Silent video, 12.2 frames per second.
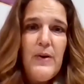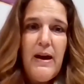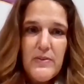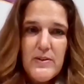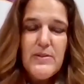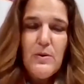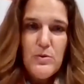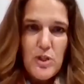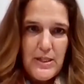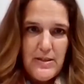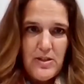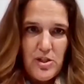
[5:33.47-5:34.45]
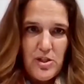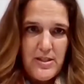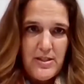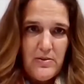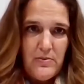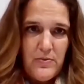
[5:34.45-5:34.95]
on the SOGI
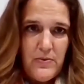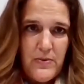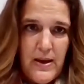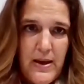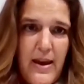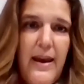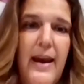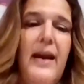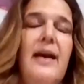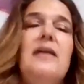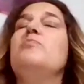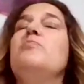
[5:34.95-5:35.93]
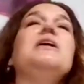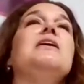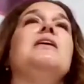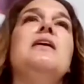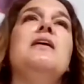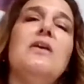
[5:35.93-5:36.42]
initiative and
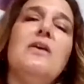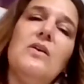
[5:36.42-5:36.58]
be